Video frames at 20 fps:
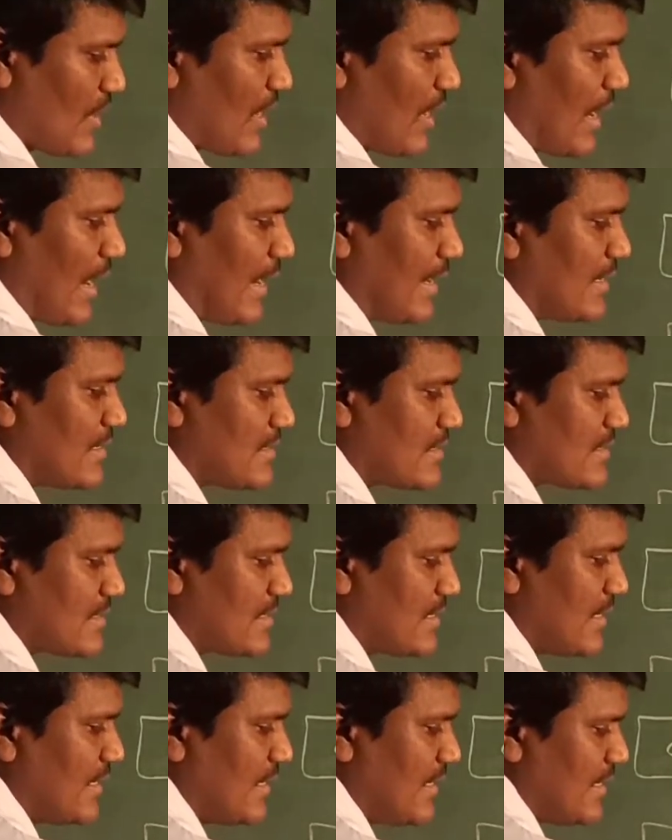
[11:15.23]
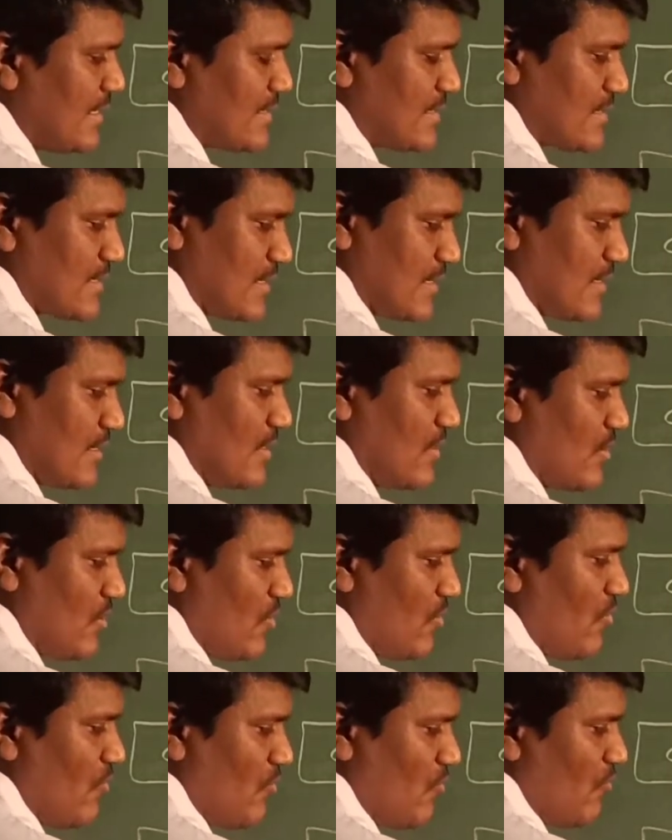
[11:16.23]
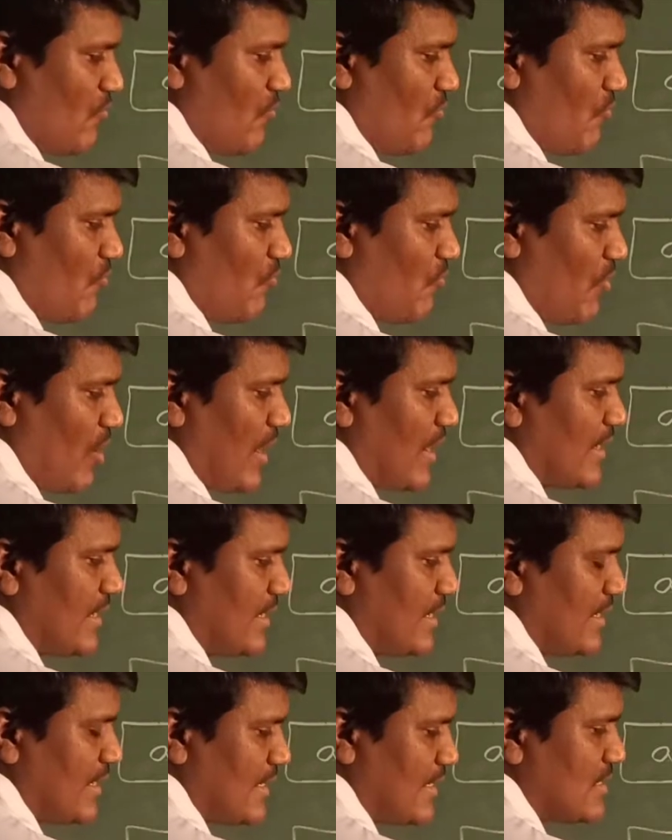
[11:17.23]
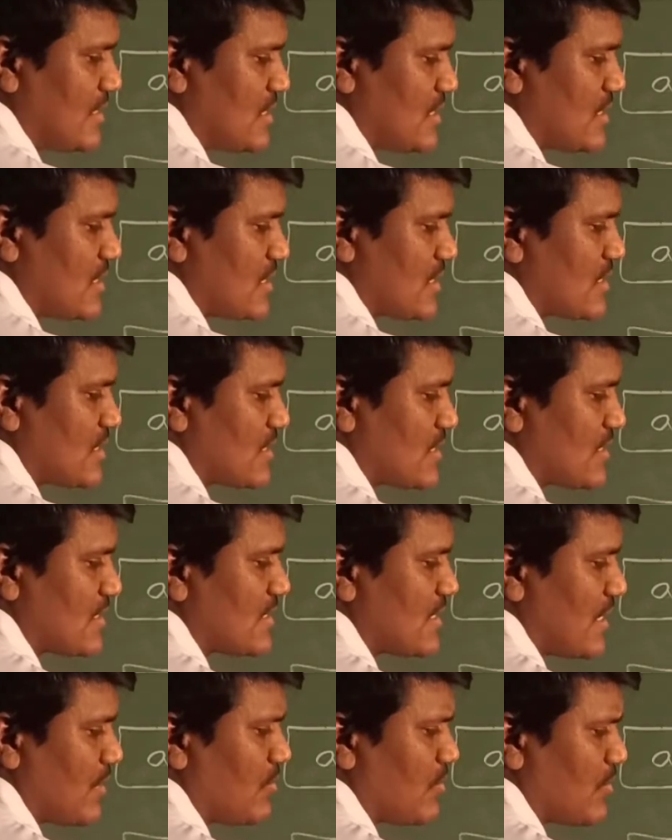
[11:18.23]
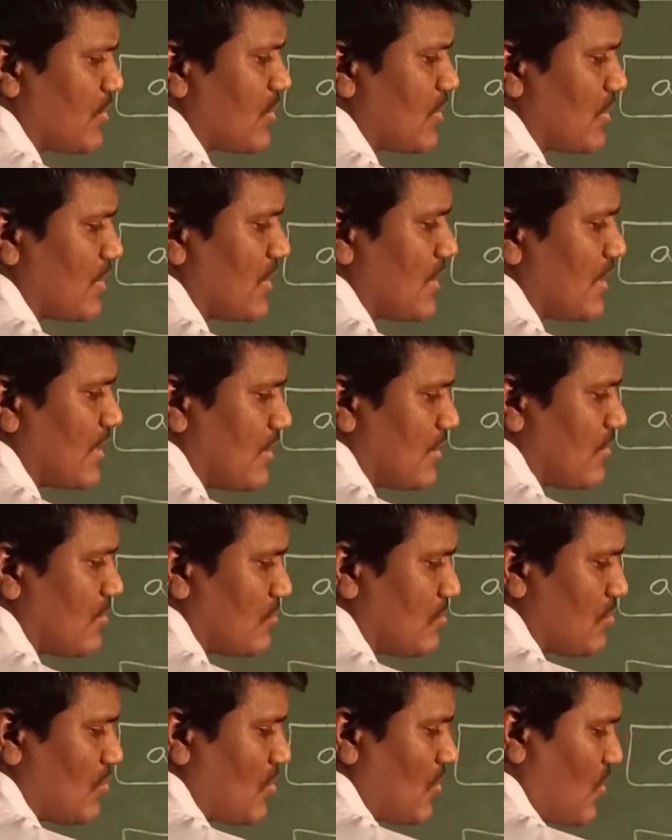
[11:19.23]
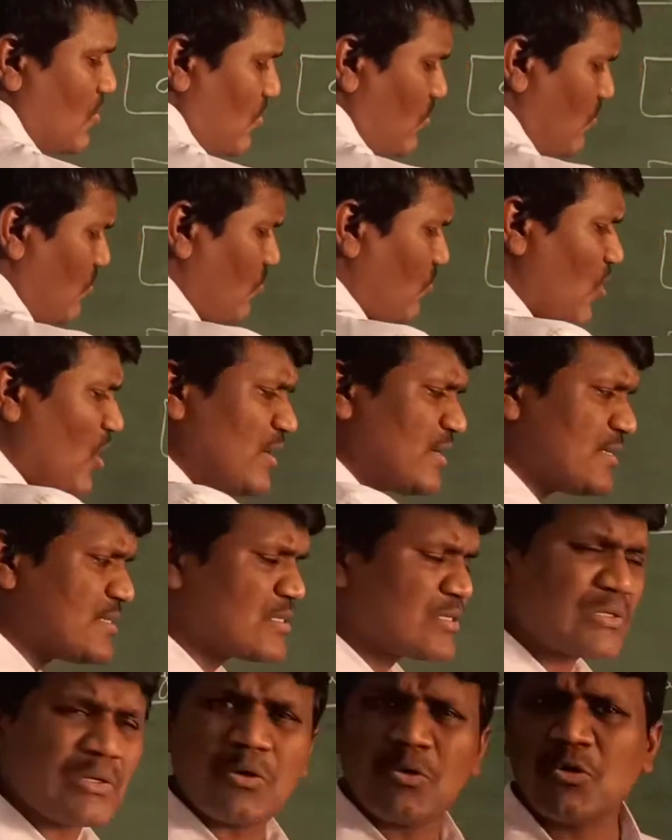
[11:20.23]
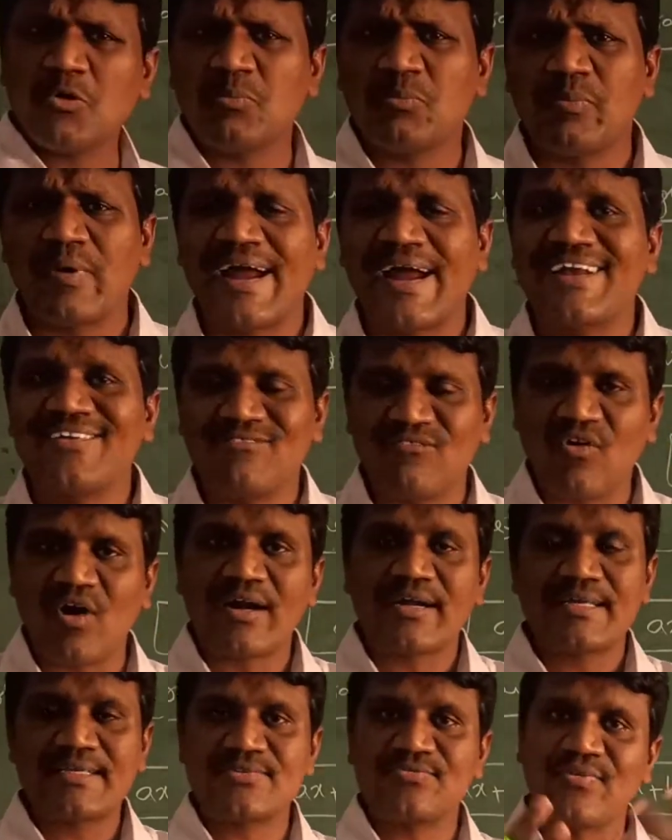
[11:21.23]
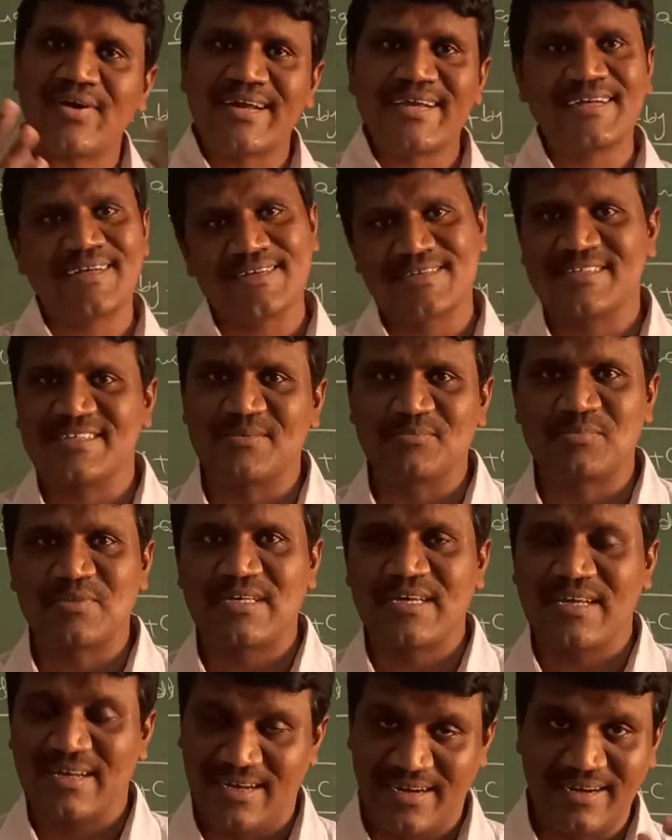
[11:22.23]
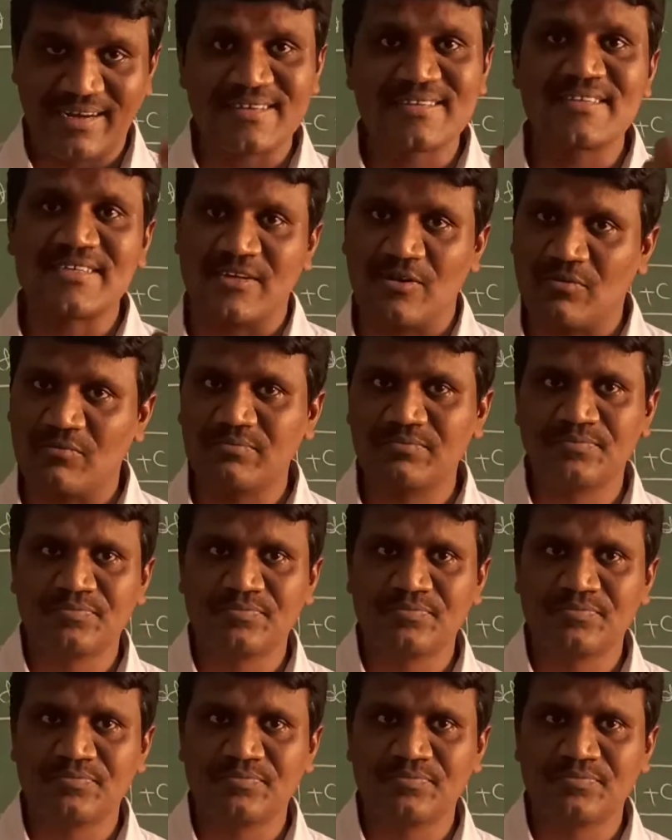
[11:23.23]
and c is y-intercept. What is slope and what is y-intercept? Let us see now.